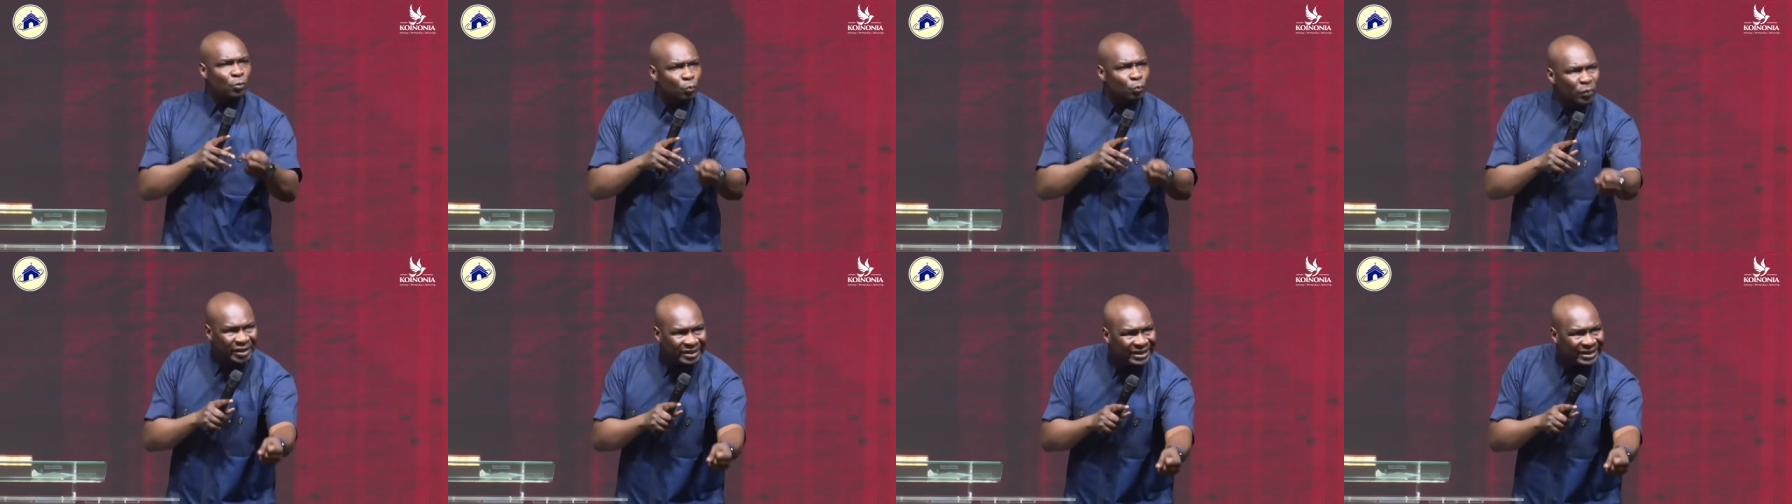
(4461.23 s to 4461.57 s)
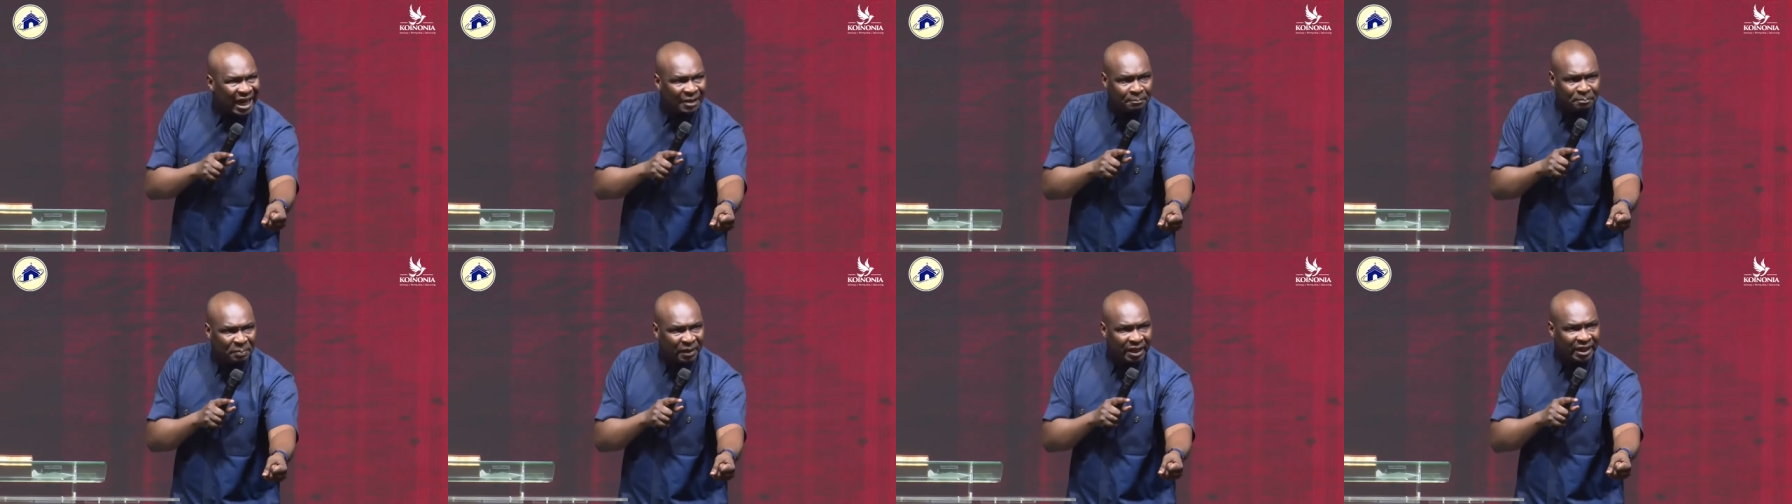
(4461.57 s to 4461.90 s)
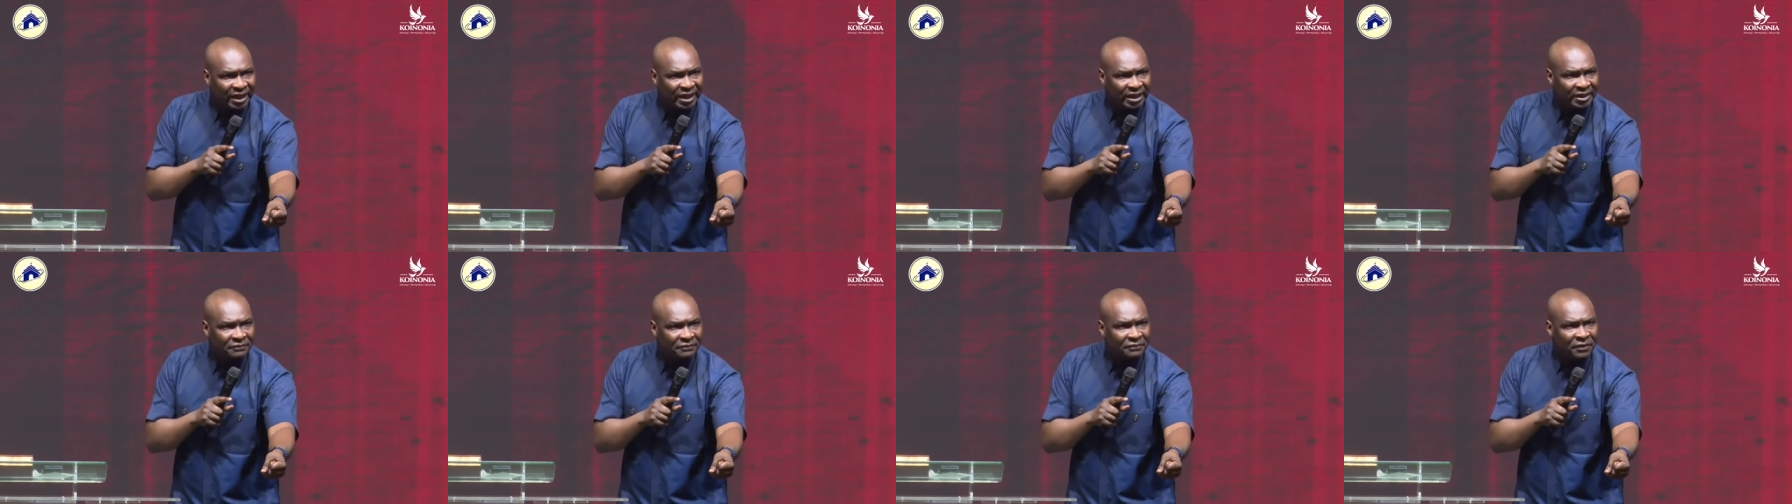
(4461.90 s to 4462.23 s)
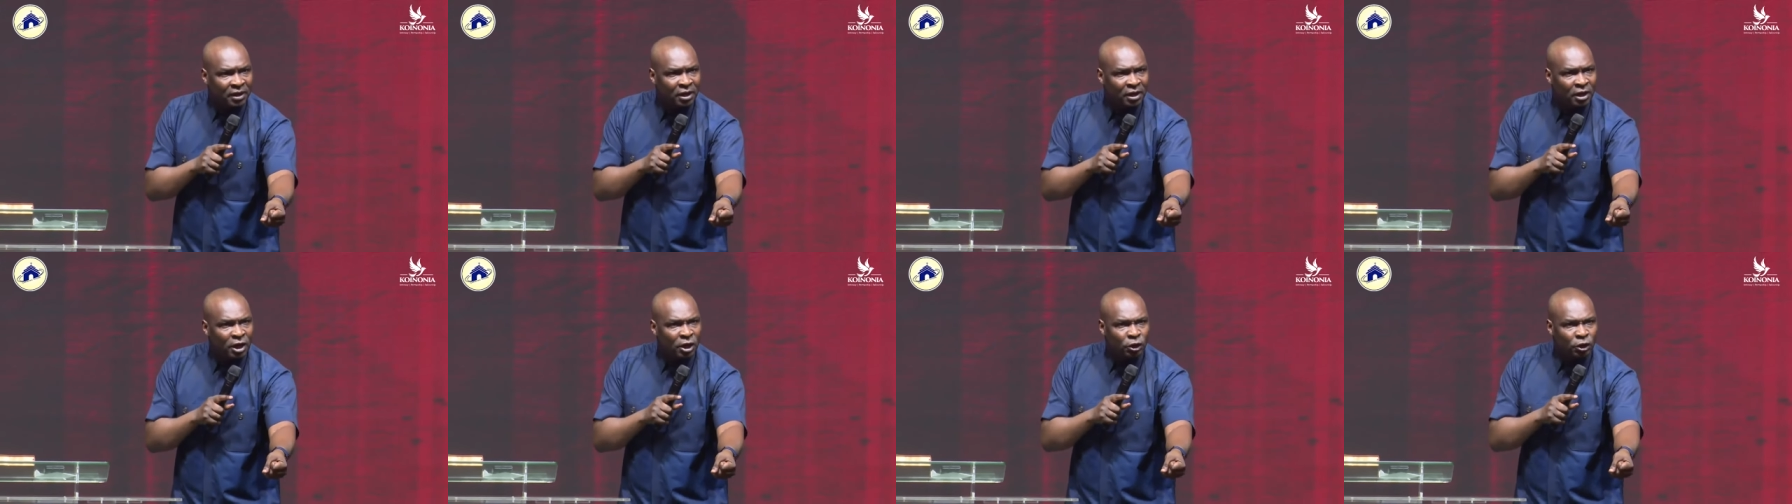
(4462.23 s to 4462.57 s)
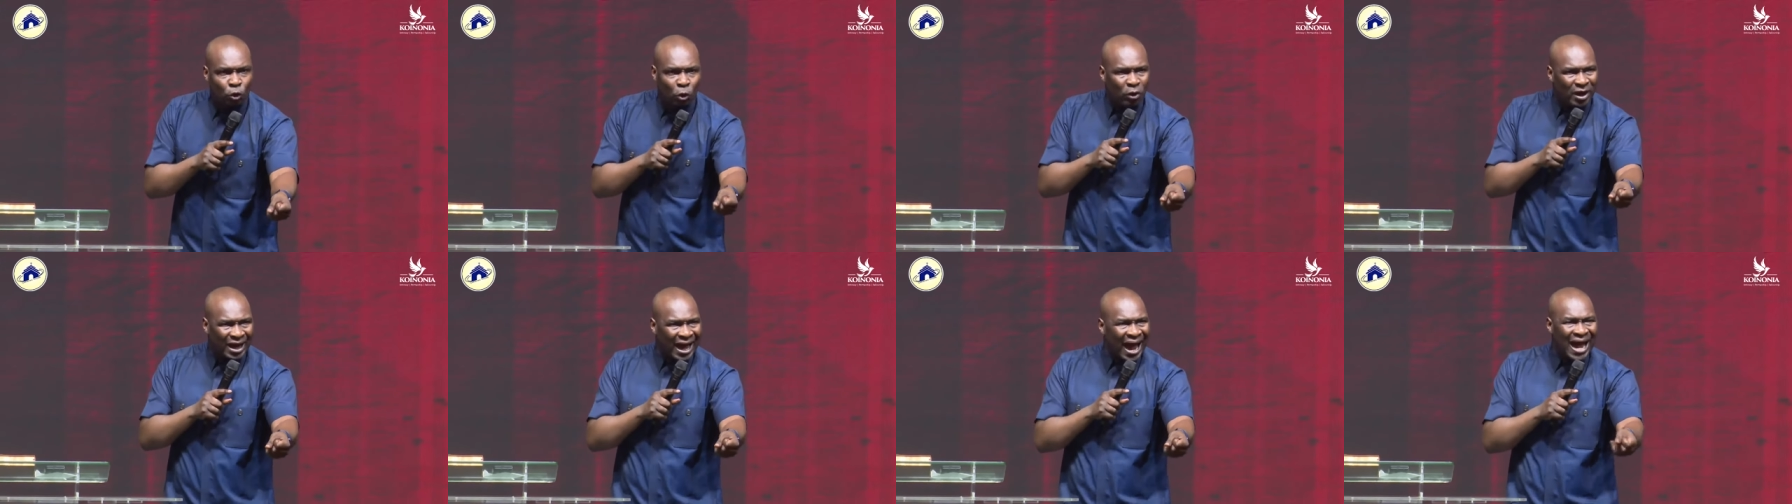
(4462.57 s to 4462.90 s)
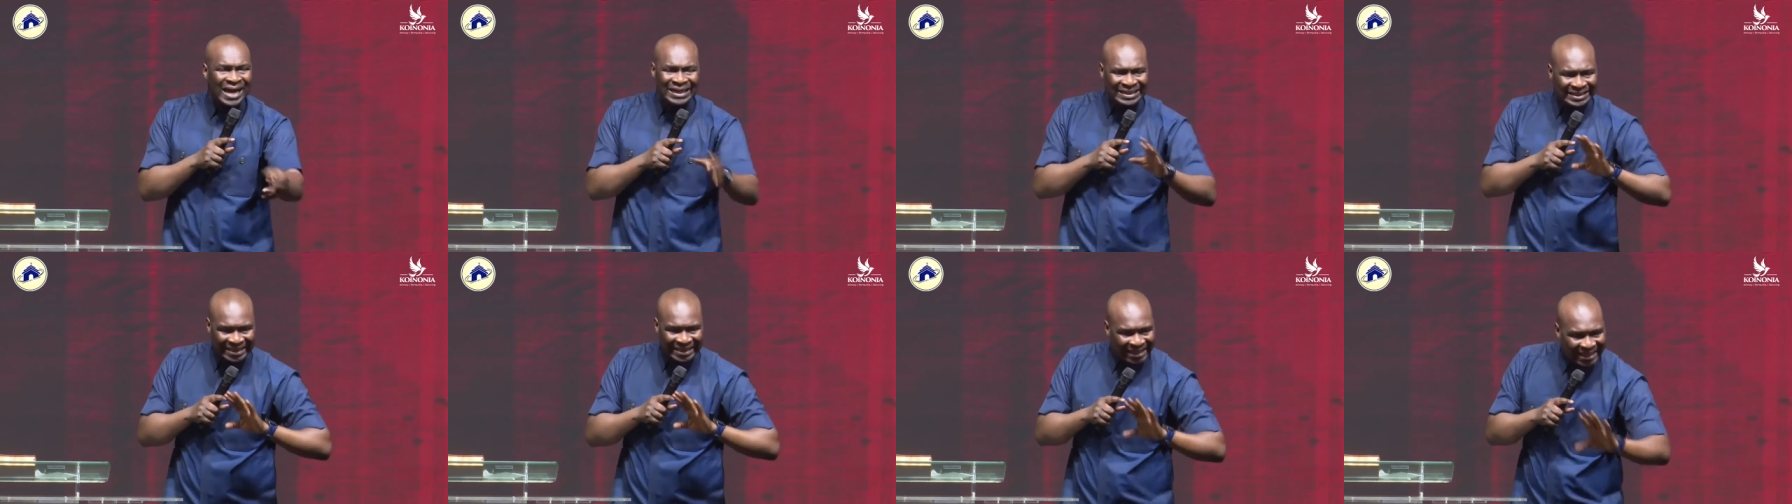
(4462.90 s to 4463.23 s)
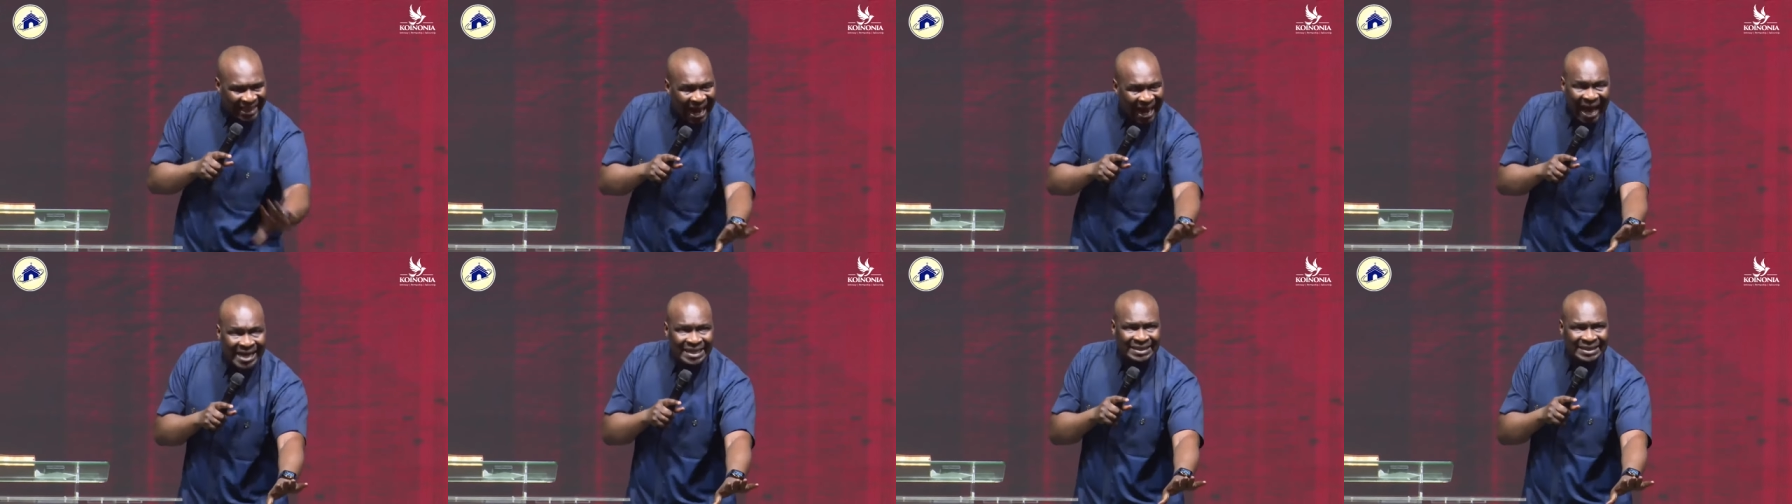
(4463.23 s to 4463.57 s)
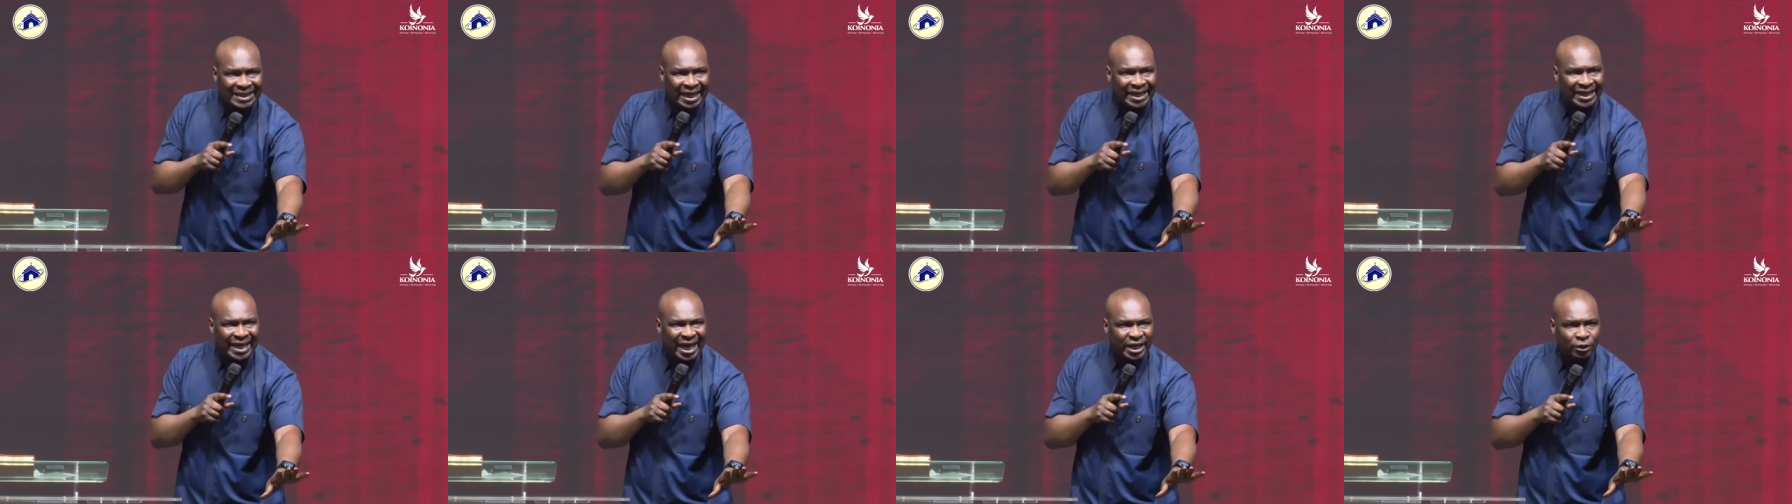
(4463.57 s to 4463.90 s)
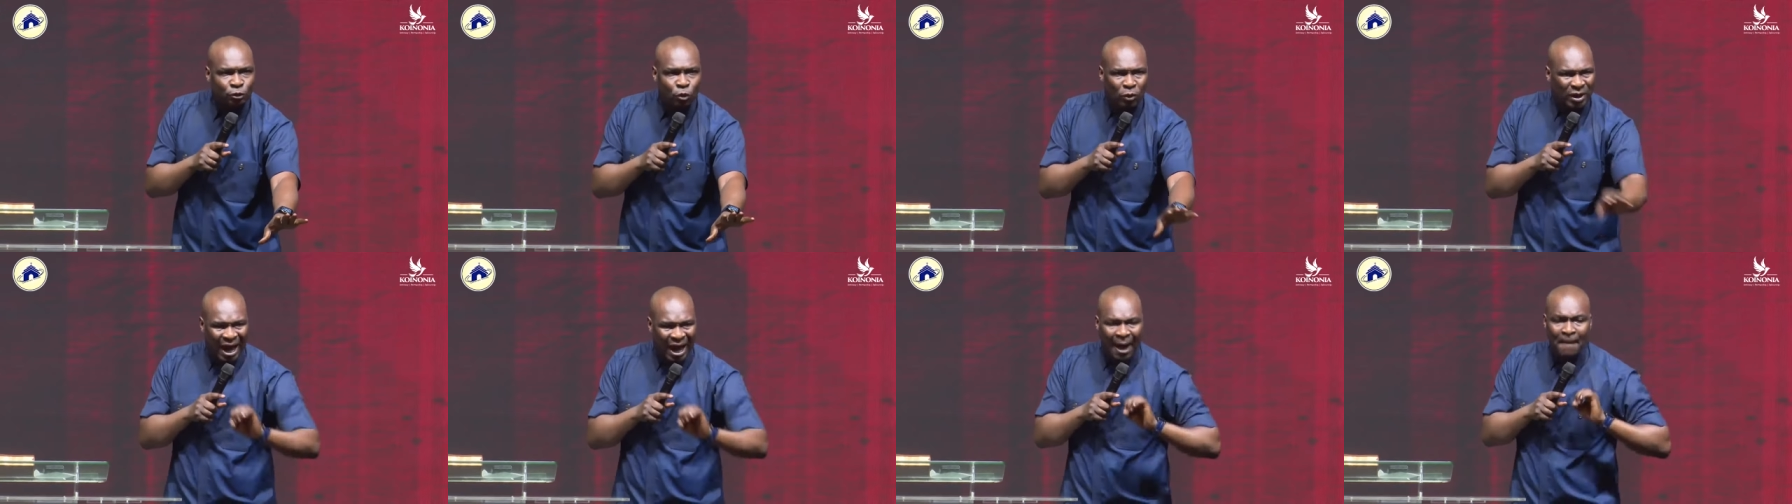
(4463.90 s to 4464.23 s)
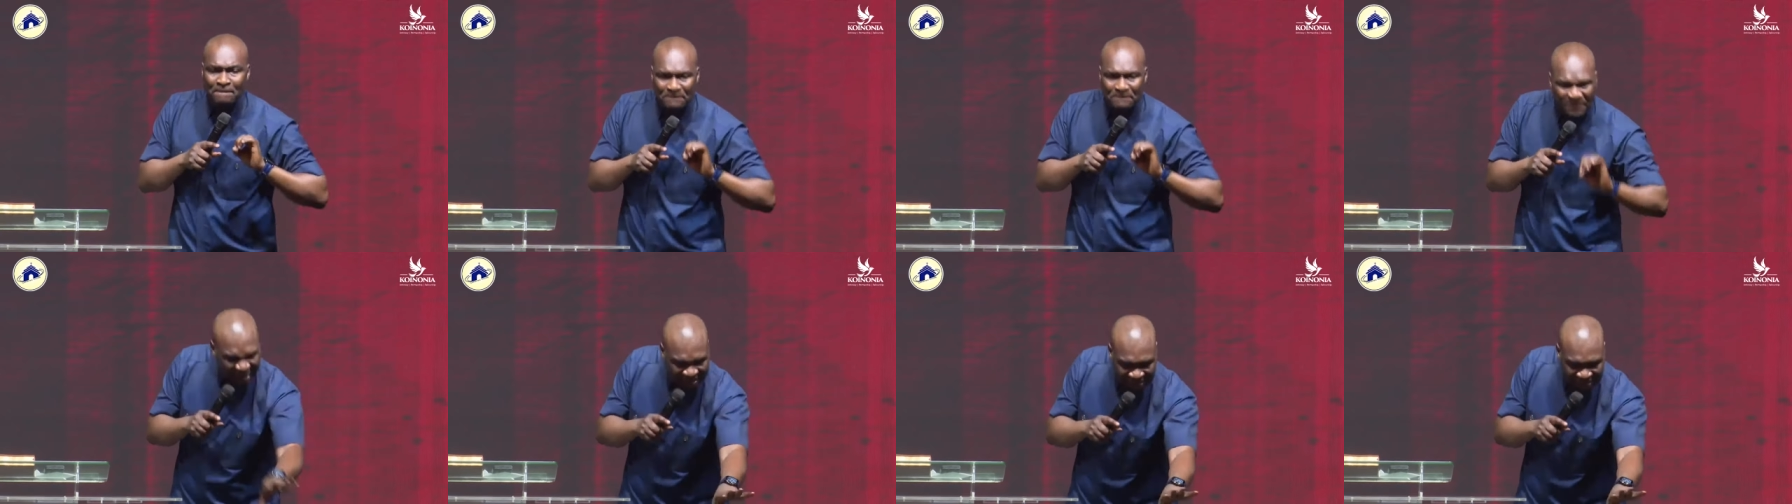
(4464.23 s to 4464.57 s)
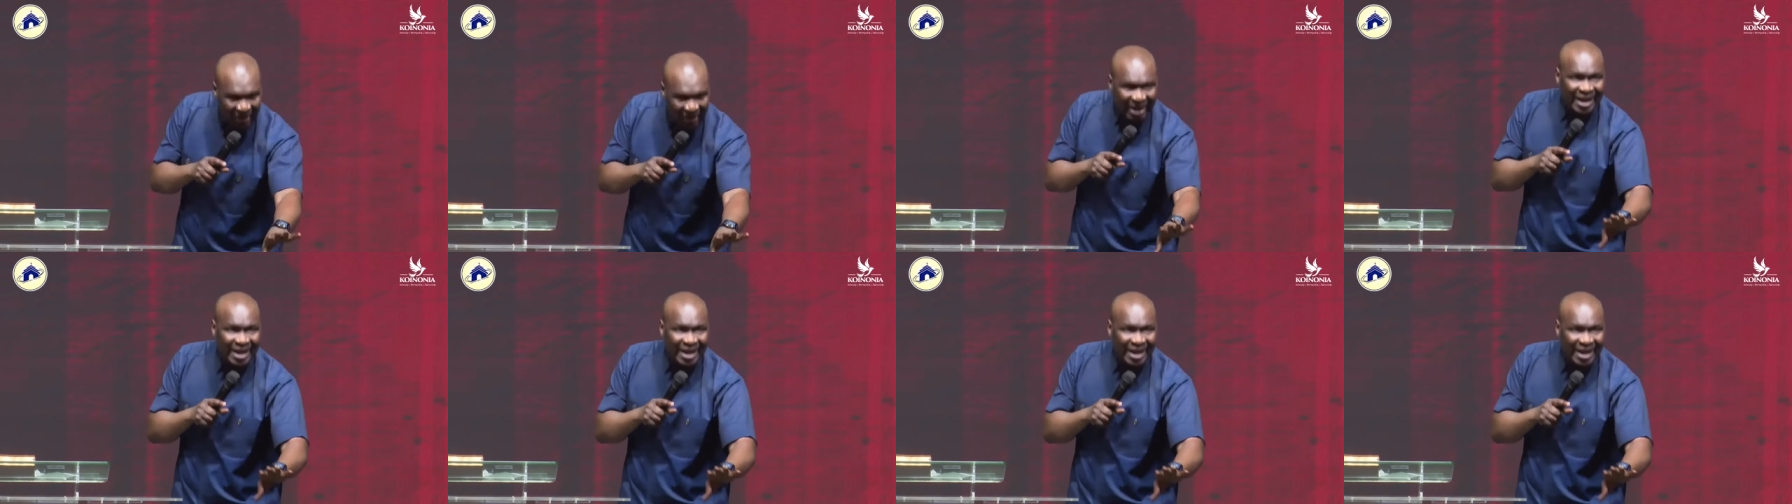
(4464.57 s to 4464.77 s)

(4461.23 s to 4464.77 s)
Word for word: with that belief. You can't deny it again. You can't betray